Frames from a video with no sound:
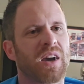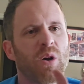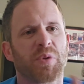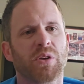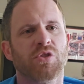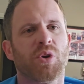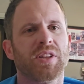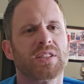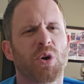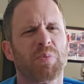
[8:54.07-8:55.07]
Hope you enjoy
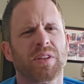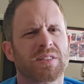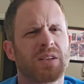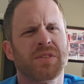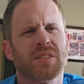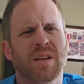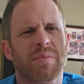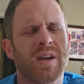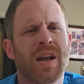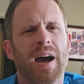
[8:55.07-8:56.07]
this. Hope this gives you
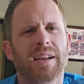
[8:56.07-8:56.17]
some